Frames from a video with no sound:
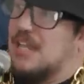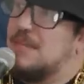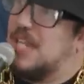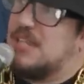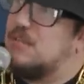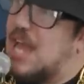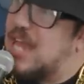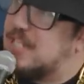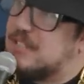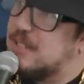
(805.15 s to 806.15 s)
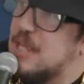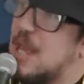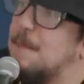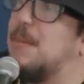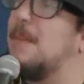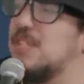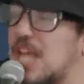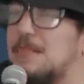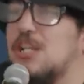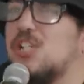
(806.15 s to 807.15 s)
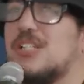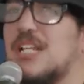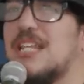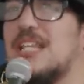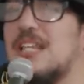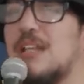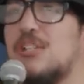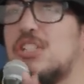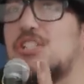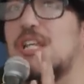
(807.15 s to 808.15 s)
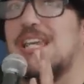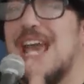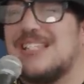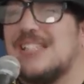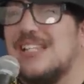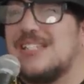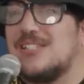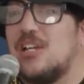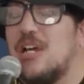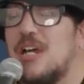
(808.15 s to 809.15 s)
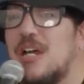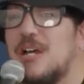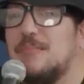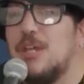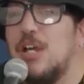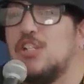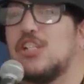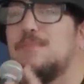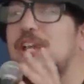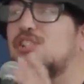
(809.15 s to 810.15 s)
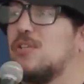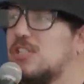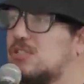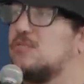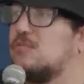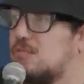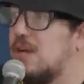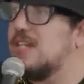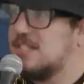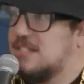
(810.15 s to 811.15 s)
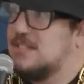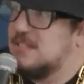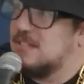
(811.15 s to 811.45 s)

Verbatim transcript: I mean, you got it. It's confirmed. But, yeah, but just the, the, just the guest list. Um, just make sure there's no crazies.